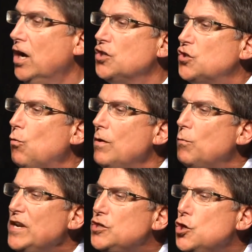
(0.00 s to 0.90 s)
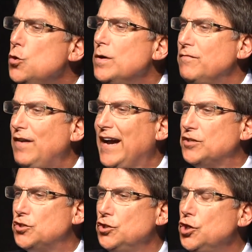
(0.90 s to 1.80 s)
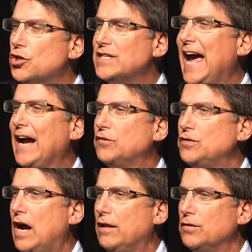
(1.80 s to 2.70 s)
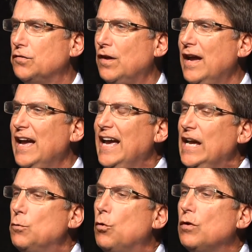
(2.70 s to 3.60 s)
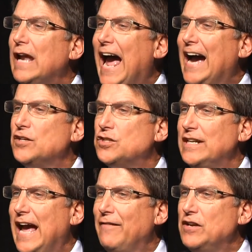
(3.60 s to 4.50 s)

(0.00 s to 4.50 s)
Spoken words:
So when we do invest your tax dollars, it will last and have an